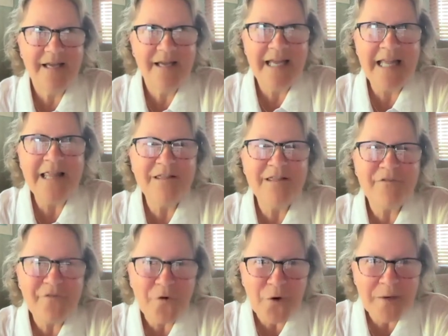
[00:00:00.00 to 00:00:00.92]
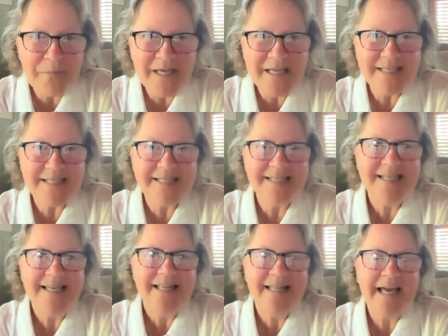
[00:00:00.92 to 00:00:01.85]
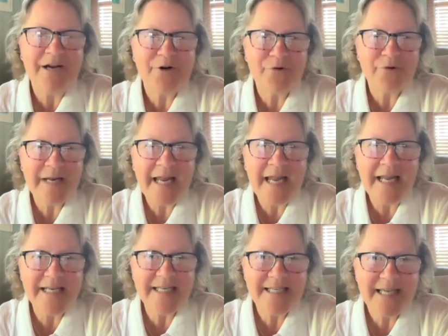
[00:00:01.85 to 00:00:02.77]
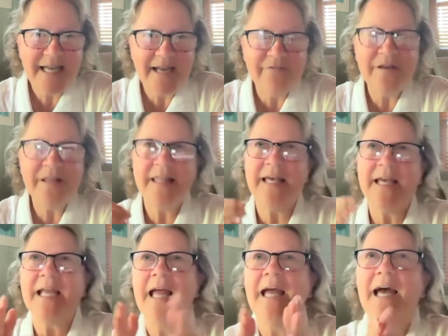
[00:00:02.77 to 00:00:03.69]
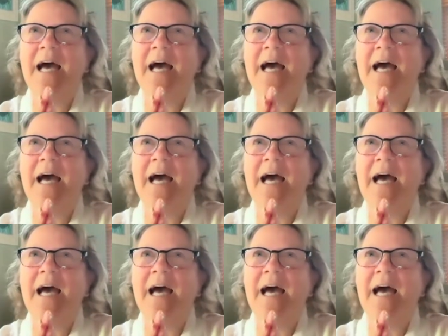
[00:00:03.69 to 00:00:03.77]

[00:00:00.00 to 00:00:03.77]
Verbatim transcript: in the formless that create everything